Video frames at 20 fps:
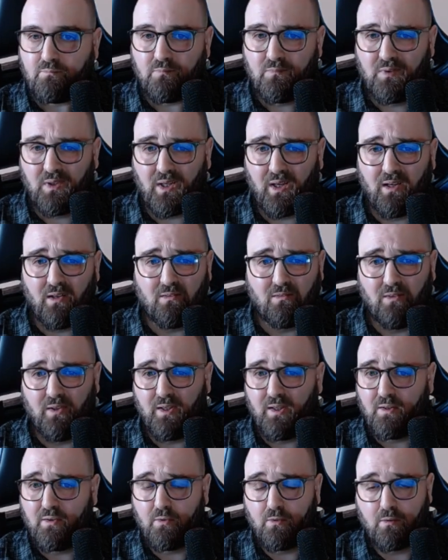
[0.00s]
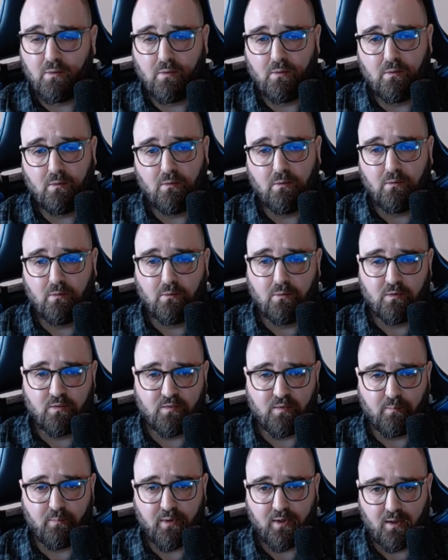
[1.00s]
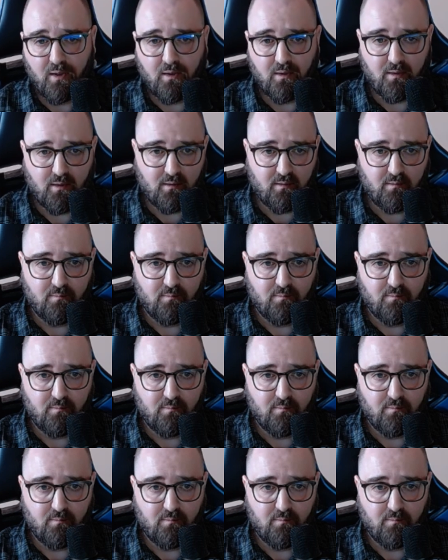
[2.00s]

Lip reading: k-click or something like that.